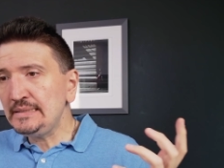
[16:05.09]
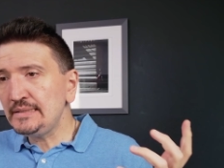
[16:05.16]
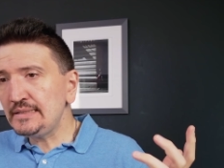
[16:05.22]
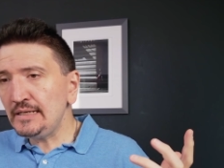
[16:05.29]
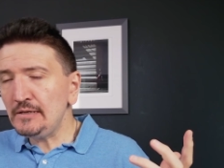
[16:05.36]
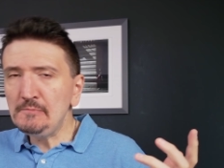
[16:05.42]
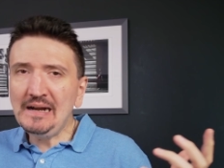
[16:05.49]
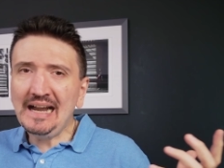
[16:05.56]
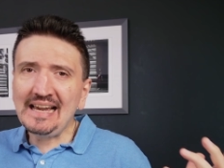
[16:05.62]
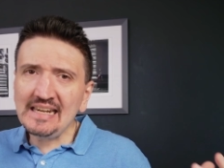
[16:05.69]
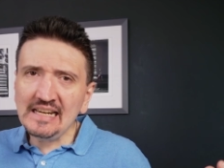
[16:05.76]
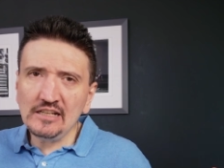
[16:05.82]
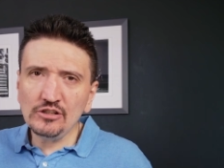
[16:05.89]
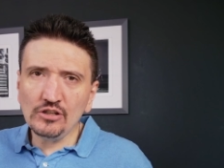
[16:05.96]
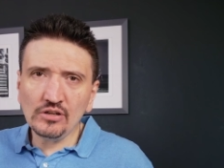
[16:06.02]
So I
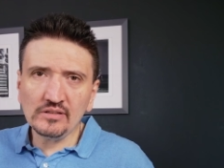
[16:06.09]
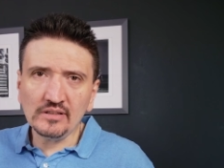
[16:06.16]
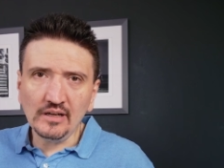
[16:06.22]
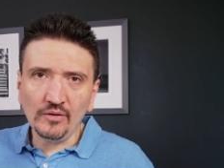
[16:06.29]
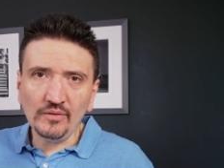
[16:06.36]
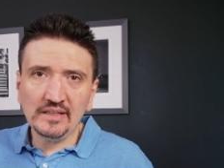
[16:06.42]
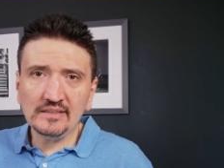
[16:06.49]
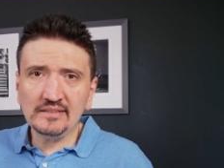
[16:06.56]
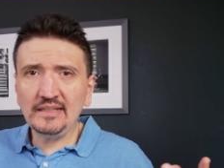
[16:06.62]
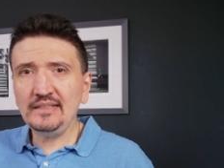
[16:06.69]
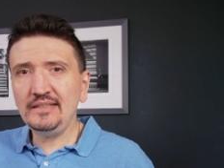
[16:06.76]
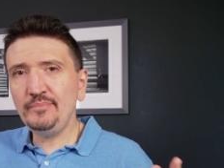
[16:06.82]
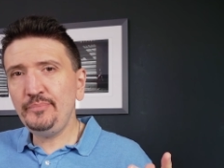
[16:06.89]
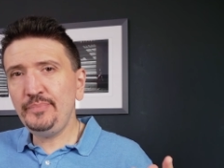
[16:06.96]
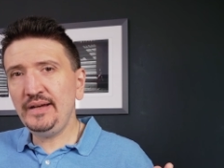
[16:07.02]
really don't know. It
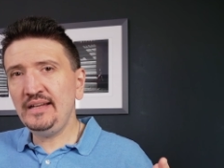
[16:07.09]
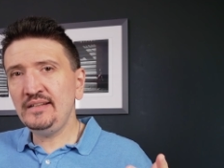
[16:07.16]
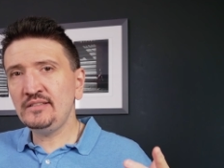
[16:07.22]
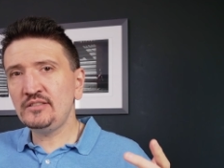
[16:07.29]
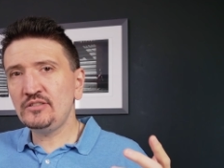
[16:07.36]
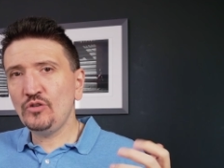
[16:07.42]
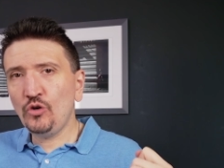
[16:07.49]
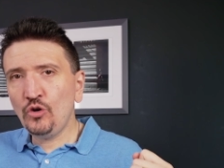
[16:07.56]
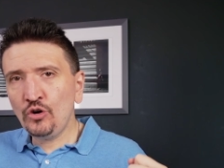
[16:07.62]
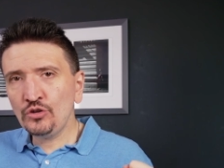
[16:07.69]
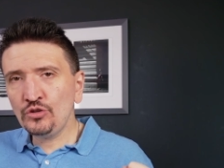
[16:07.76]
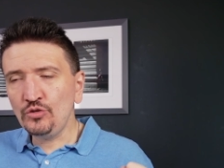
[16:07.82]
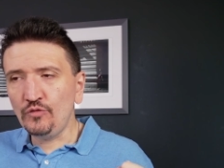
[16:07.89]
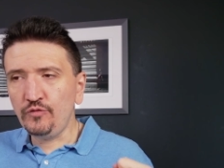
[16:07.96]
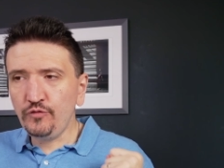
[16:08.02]
really depends
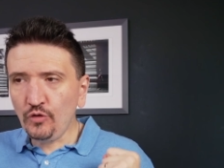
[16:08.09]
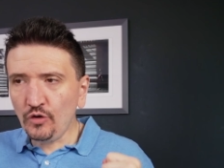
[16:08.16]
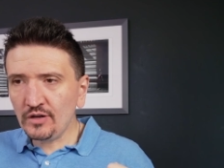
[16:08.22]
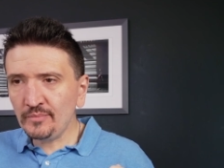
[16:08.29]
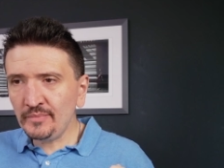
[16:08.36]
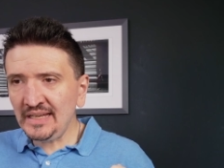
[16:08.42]
on you. For